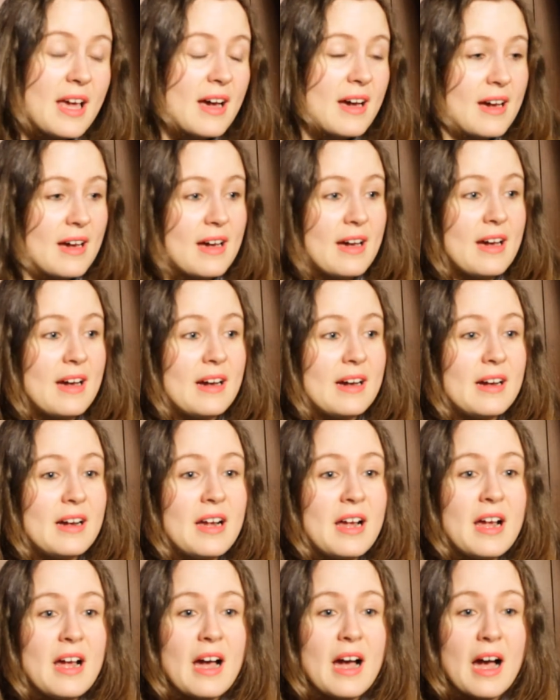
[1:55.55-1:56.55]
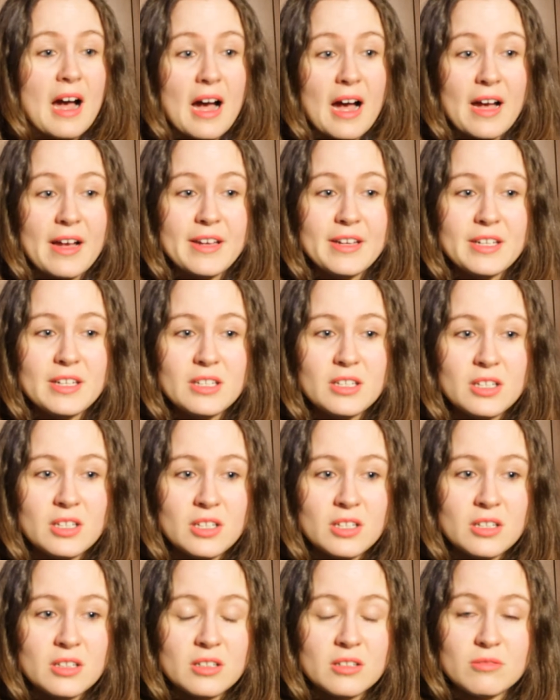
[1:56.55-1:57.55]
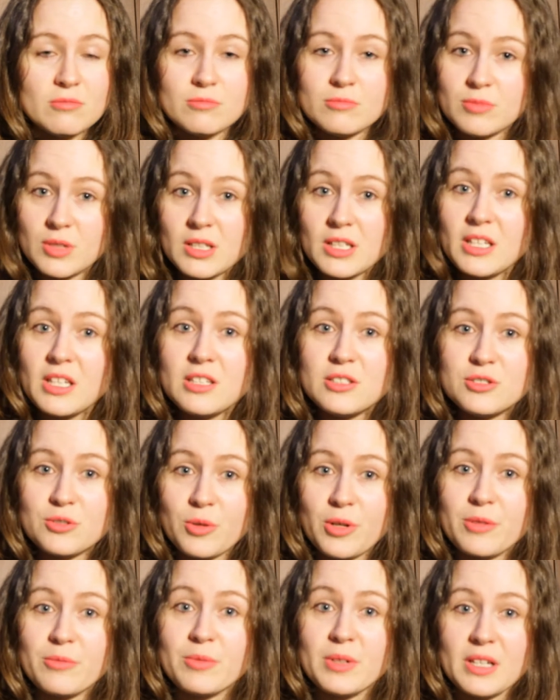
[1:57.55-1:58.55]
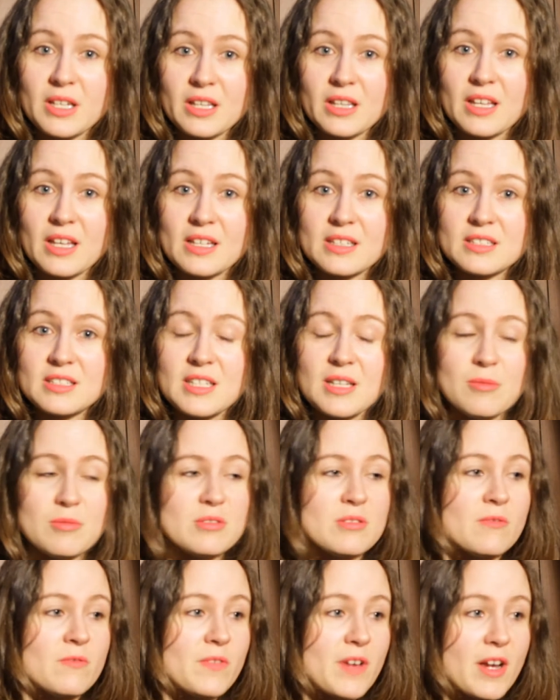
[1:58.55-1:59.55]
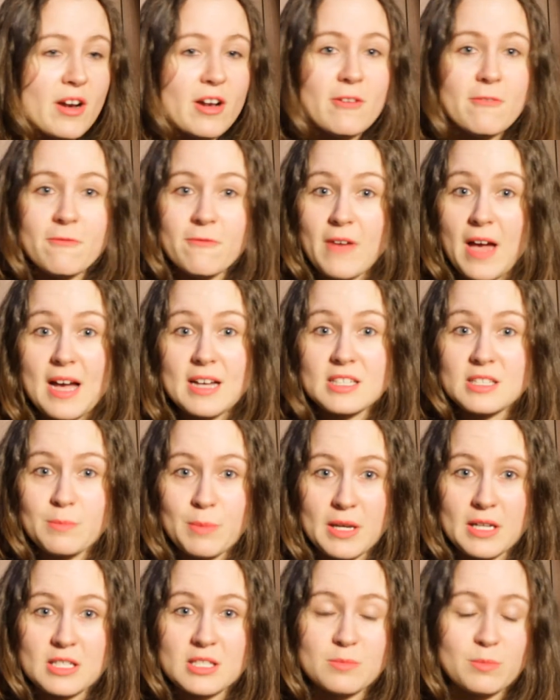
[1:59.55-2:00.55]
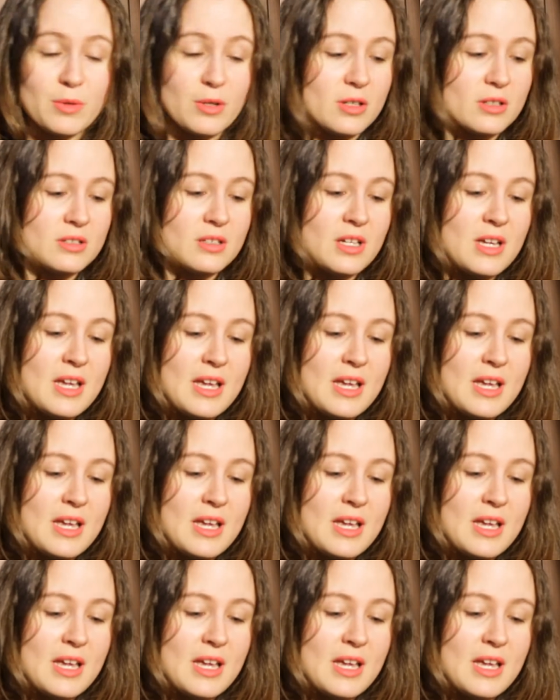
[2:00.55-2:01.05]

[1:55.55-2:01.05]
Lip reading: I really enjoyed reading this. It was a very fast-paced book.